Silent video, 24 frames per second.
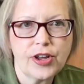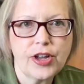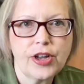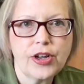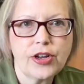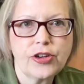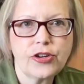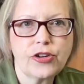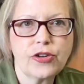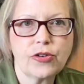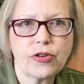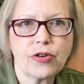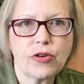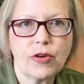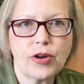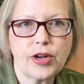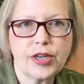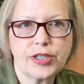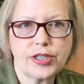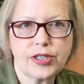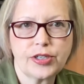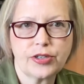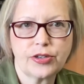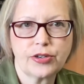You're going
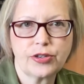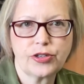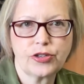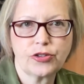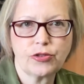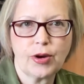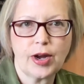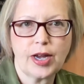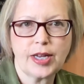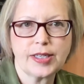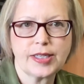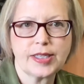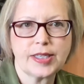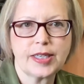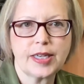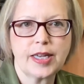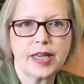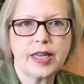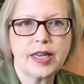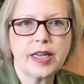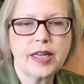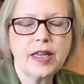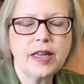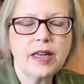to address
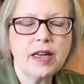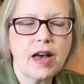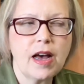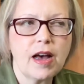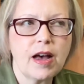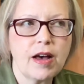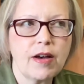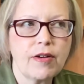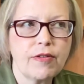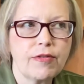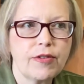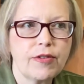any of